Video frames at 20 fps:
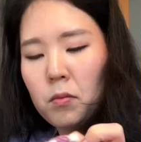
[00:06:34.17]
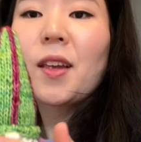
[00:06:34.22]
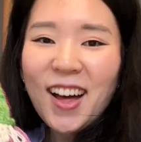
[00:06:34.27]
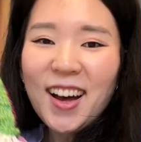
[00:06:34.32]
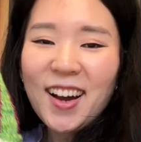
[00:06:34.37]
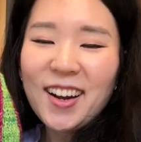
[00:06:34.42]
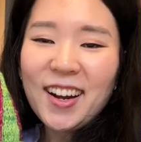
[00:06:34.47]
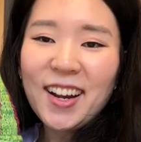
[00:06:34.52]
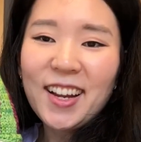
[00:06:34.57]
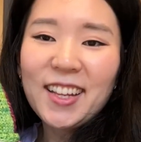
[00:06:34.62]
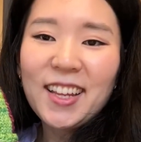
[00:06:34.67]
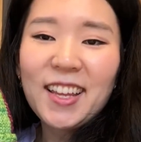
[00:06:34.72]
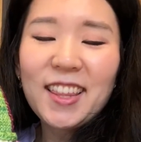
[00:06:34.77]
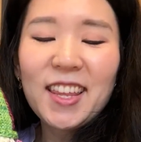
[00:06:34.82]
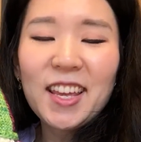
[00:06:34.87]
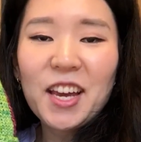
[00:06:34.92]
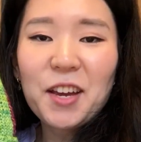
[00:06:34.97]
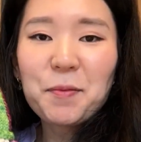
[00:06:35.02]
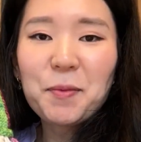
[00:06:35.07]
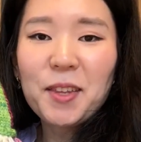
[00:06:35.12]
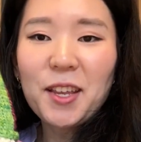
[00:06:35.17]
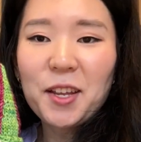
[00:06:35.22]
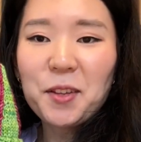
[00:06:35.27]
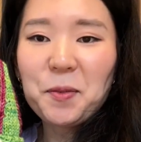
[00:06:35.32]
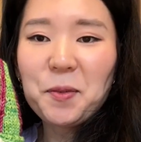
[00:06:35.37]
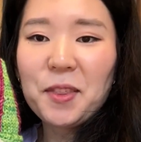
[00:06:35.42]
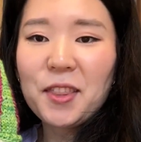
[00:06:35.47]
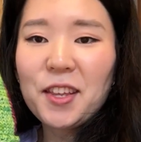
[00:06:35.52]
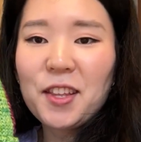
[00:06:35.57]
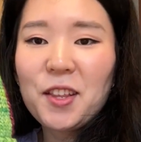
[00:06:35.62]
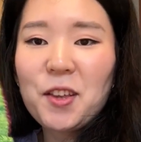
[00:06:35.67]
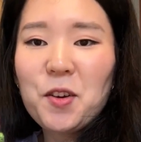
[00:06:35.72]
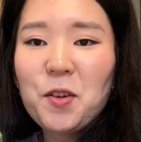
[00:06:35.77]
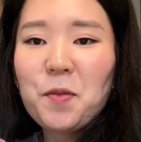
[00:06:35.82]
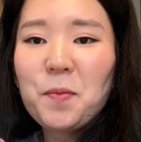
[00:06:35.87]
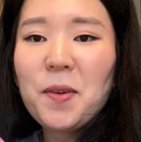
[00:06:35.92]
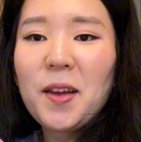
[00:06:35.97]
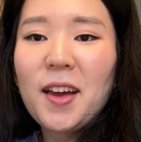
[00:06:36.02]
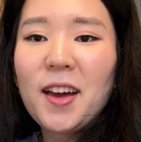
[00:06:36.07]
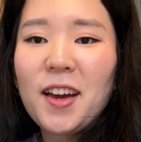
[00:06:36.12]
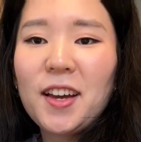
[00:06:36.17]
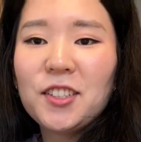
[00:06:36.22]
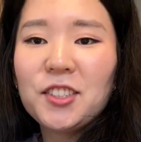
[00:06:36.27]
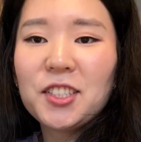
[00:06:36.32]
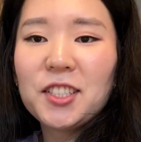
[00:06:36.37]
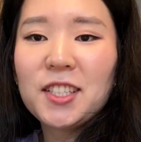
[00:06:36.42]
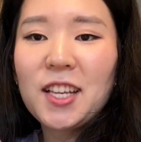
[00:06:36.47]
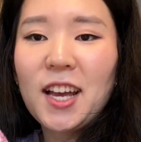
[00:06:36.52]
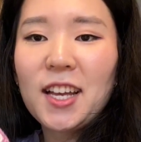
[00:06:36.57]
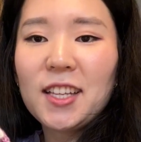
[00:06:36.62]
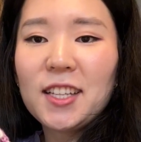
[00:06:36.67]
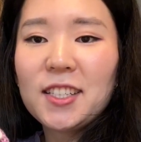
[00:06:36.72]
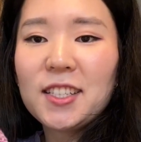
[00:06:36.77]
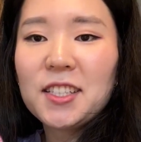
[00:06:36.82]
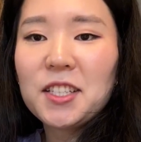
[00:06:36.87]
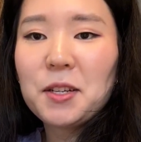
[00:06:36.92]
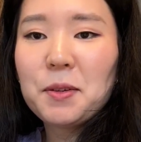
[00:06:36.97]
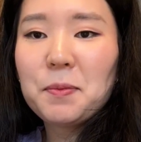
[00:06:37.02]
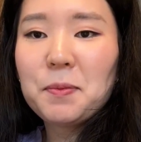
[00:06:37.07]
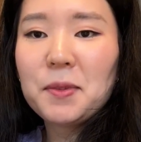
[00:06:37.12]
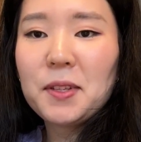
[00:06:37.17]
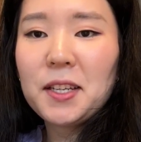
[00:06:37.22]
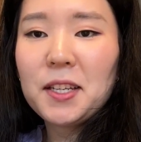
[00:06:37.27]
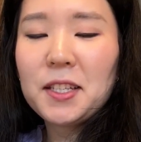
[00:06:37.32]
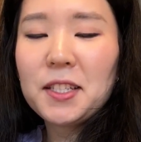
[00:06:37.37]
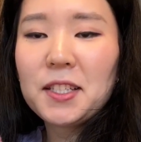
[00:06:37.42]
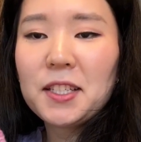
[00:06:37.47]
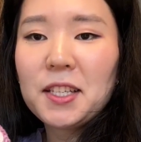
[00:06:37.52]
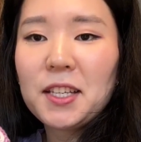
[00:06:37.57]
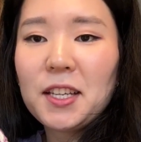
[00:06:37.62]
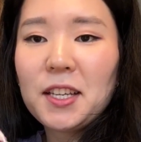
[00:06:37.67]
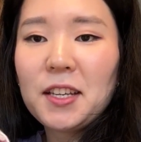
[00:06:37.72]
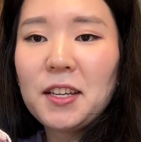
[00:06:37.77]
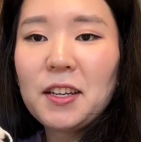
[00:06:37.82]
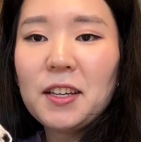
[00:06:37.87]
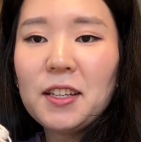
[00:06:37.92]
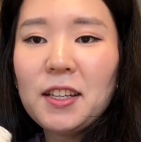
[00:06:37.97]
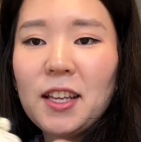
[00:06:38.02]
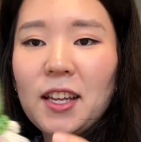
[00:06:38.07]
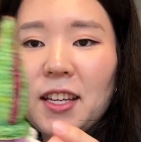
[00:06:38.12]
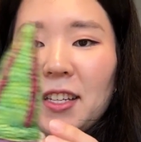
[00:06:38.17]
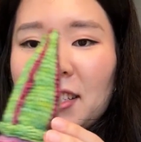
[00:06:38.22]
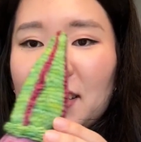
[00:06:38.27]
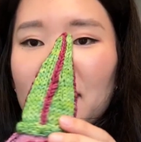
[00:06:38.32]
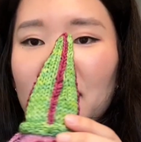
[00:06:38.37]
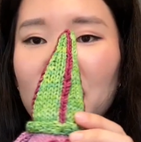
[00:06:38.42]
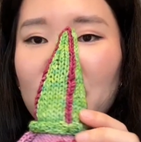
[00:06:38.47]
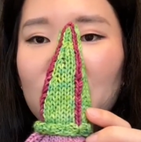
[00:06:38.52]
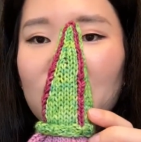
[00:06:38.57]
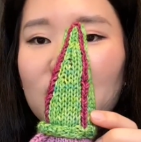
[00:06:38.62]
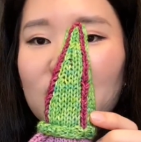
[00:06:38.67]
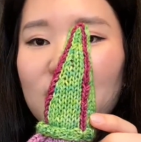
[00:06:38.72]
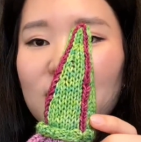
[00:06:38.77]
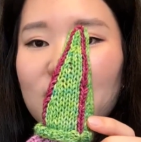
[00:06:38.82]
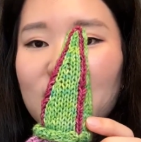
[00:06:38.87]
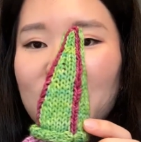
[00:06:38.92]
All right, I think I'm done with the gnome. I just added some lazy daisies.